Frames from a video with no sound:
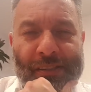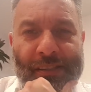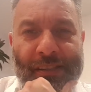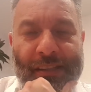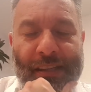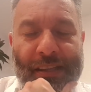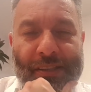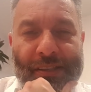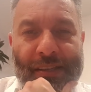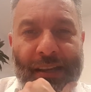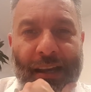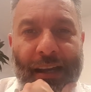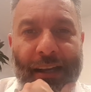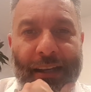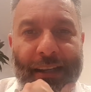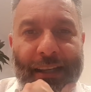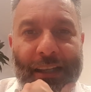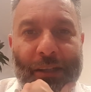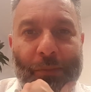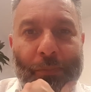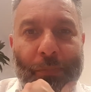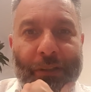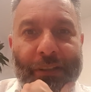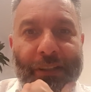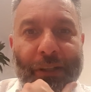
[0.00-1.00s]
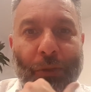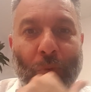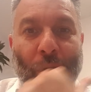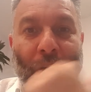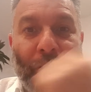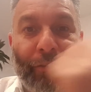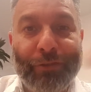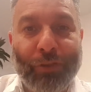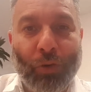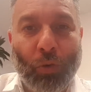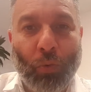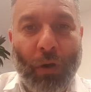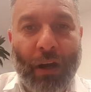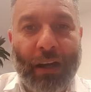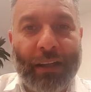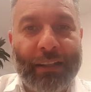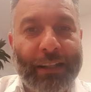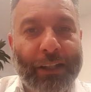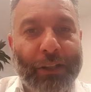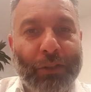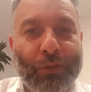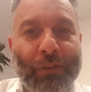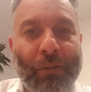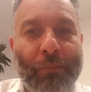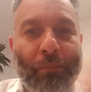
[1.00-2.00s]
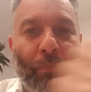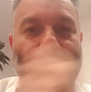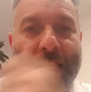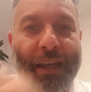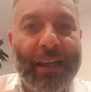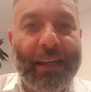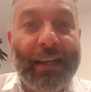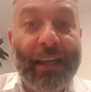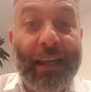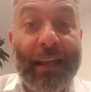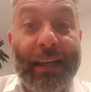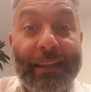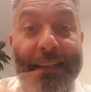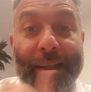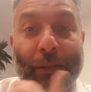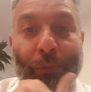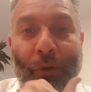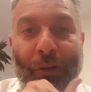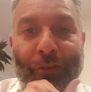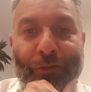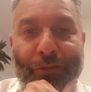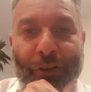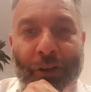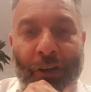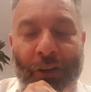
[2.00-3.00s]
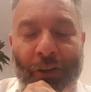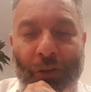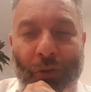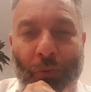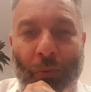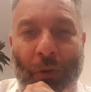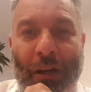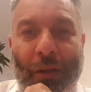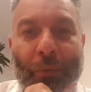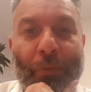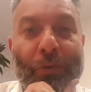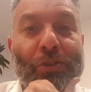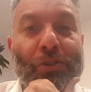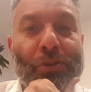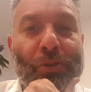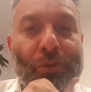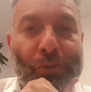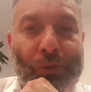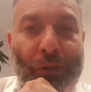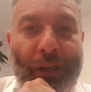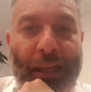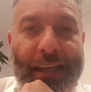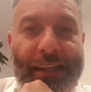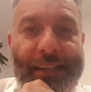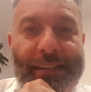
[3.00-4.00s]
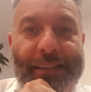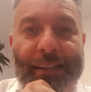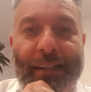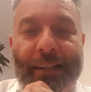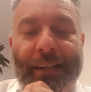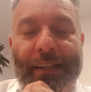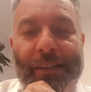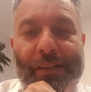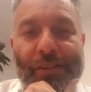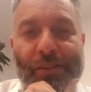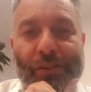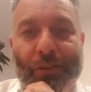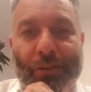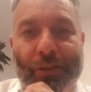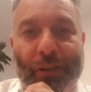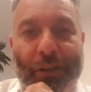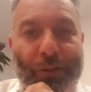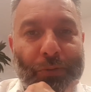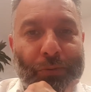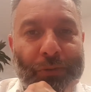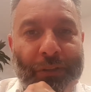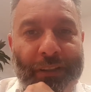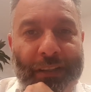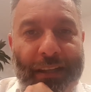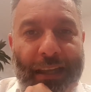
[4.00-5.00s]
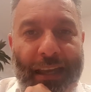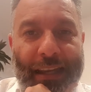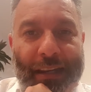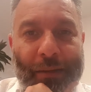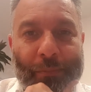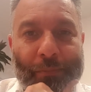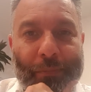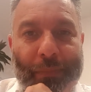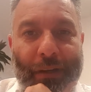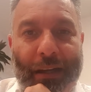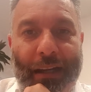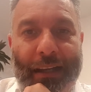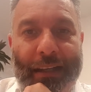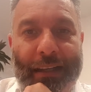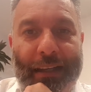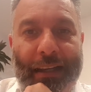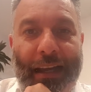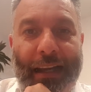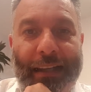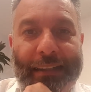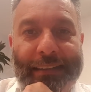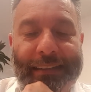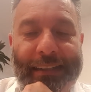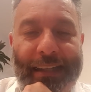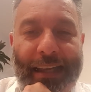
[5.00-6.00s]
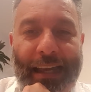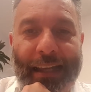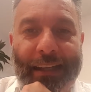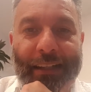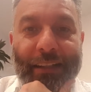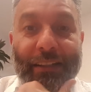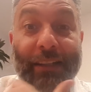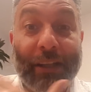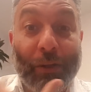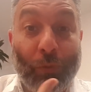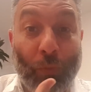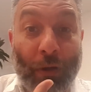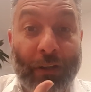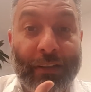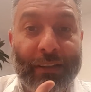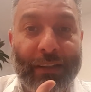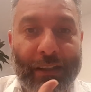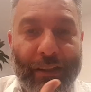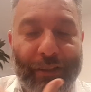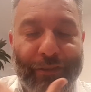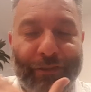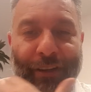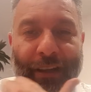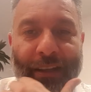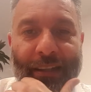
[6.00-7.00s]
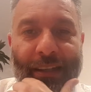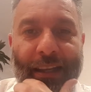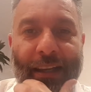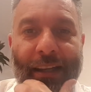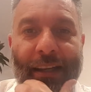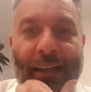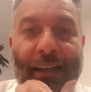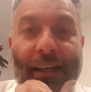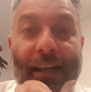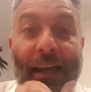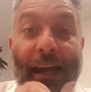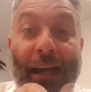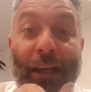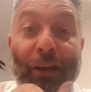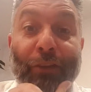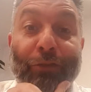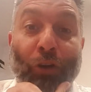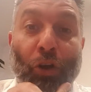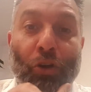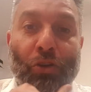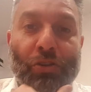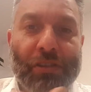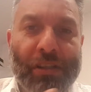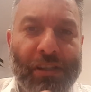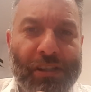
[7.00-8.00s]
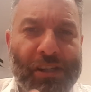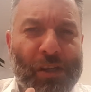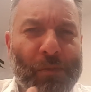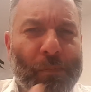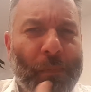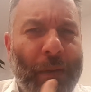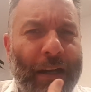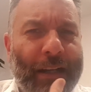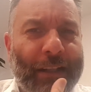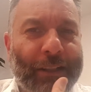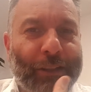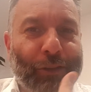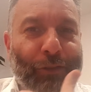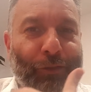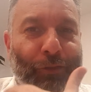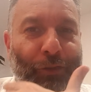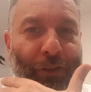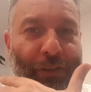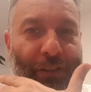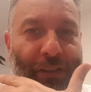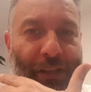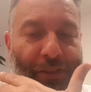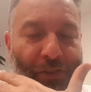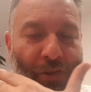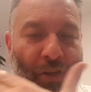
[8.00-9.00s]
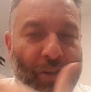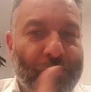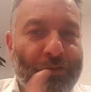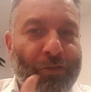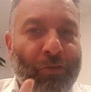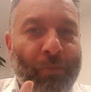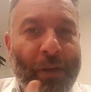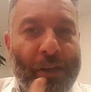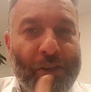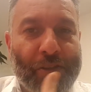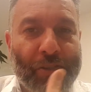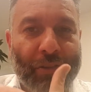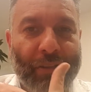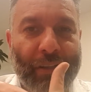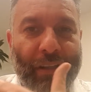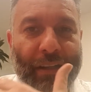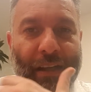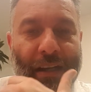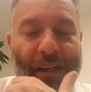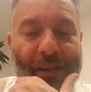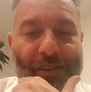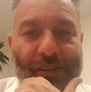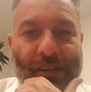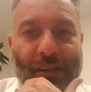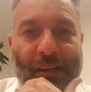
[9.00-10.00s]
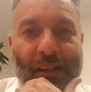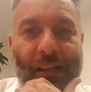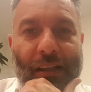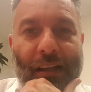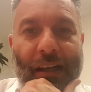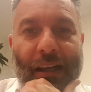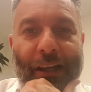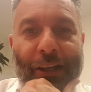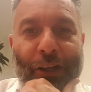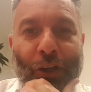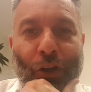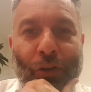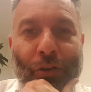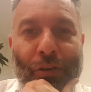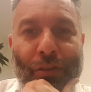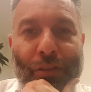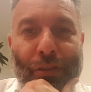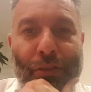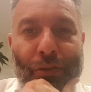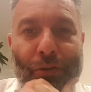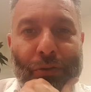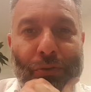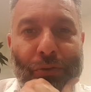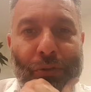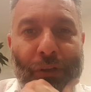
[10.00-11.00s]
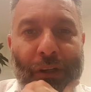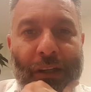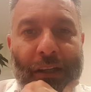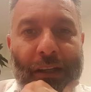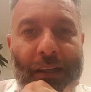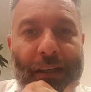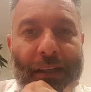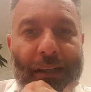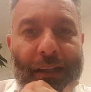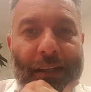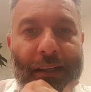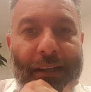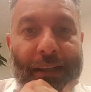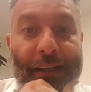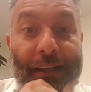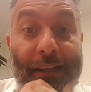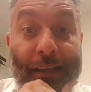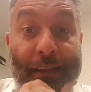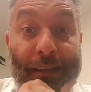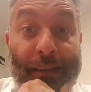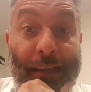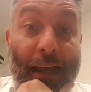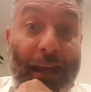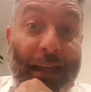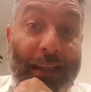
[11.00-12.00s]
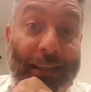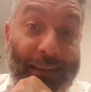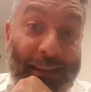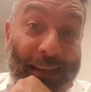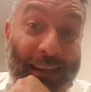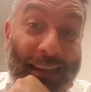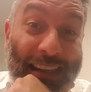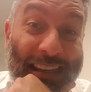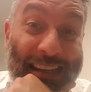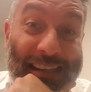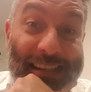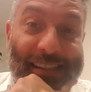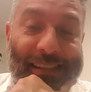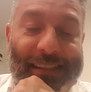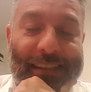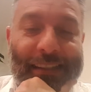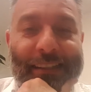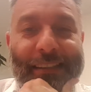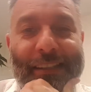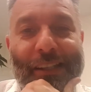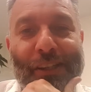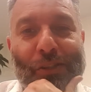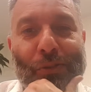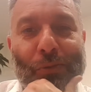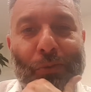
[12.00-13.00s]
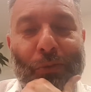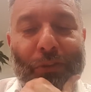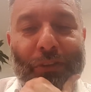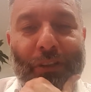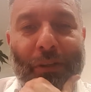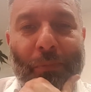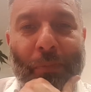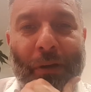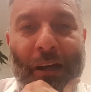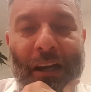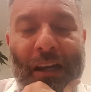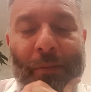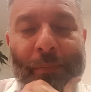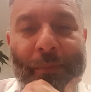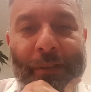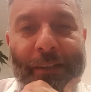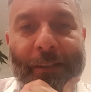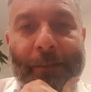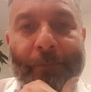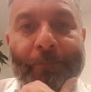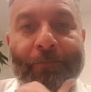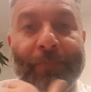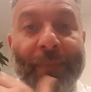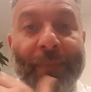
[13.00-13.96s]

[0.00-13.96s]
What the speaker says: the target, but they went for one, they couldn't pay. They went for another one, it was too late, so they couldn't get him at the end. They want a defender, and of course this is part of what the transformation that Arsenal are going through, at least in the squad department.